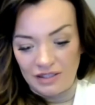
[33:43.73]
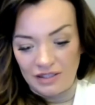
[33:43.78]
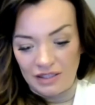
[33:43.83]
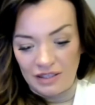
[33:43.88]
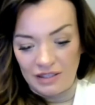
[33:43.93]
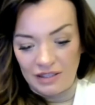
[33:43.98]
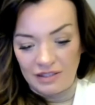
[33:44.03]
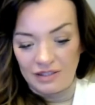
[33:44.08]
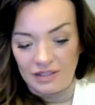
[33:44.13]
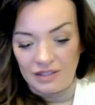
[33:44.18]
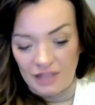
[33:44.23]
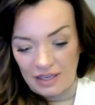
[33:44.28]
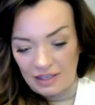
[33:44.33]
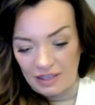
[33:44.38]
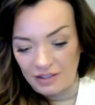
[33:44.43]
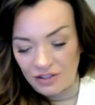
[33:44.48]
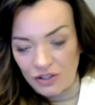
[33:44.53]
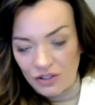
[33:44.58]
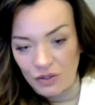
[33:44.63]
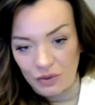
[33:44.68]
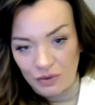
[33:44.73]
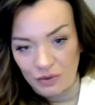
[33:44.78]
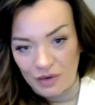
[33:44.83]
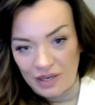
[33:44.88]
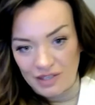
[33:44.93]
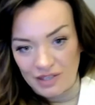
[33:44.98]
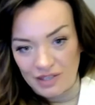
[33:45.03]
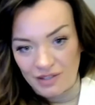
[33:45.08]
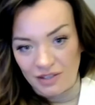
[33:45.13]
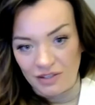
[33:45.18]
And it's like two
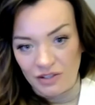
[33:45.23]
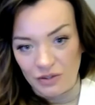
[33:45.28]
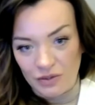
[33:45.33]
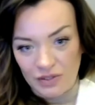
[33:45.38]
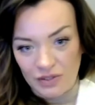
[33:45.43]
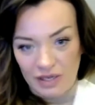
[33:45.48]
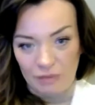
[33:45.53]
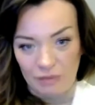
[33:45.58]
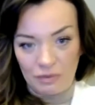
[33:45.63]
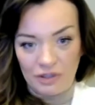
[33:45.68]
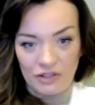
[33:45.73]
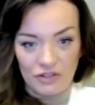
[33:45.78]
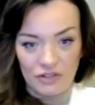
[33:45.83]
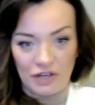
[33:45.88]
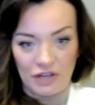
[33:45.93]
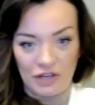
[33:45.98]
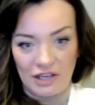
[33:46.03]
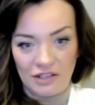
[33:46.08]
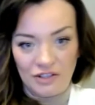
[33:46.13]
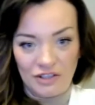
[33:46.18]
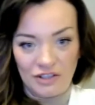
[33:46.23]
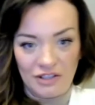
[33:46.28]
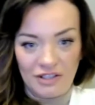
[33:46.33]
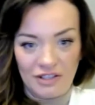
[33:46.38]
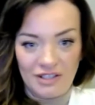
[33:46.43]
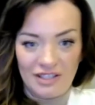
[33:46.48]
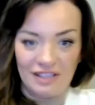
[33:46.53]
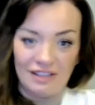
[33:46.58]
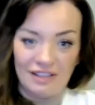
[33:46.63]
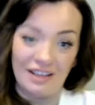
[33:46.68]
arrays on two separate
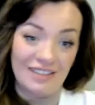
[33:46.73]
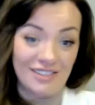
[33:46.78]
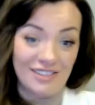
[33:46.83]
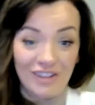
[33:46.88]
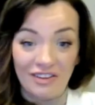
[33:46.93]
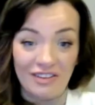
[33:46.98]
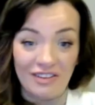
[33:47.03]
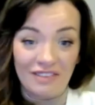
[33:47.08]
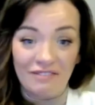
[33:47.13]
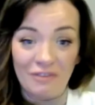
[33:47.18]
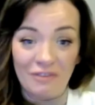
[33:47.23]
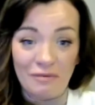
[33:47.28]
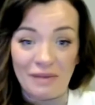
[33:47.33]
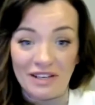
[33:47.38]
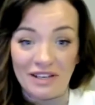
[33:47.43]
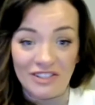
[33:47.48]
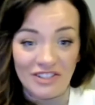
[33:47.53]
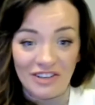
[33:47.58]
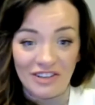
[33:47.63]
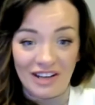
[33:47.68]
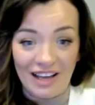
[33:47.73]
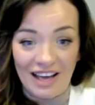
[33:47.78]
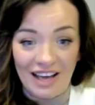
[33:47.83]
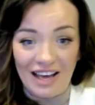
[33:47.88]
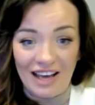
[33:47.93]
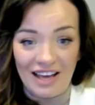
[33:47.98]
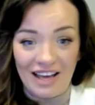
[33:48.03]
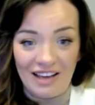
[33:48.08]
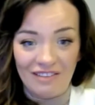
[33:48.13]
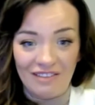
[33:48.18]
structures. And that's all the information I
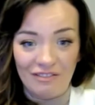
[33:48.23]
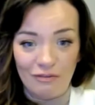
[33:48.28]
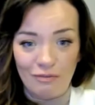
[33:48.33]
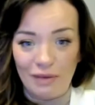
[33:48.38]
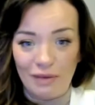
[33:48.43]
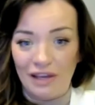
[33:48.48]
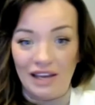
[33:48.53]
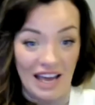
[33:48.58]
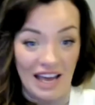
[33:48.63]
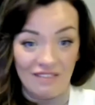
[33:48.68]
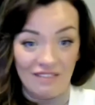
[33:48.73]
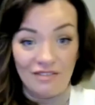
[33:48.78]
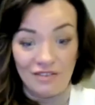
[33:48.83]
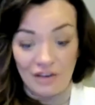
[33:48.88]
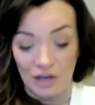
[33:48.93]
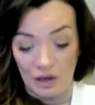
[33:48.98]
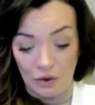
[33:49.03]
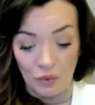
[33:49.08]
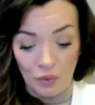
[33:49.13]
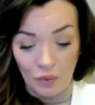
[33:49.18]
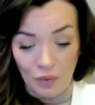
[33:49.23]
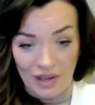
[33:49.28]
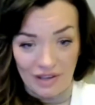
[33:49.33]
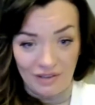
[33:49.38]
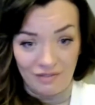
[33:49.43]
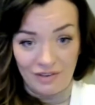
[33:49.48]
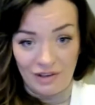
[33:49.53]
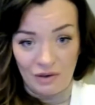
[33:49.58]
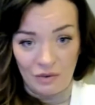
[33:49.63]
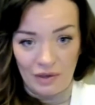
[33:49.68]
have, but I have no way
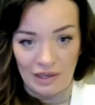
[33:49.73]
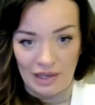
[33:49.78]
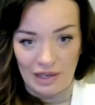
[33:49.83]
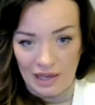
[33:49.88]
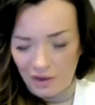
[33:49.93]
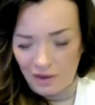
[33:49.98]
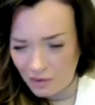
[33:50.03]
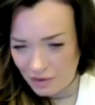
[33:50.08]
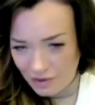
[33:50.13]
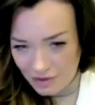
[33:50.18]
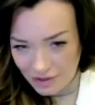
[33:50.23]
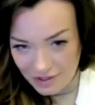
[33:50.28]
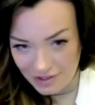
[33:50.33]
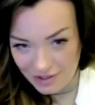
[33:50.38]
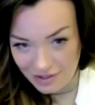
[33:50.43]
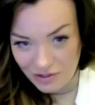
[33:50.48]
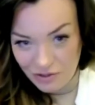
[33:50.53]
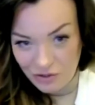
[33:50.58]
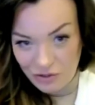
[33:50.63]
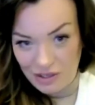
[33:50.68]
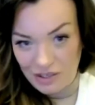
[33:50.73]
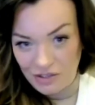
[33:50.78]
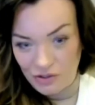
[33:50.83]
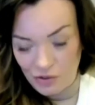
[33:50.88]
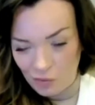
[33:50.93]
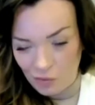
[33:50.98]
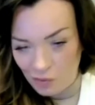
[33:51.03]
of knowing how long is the trench?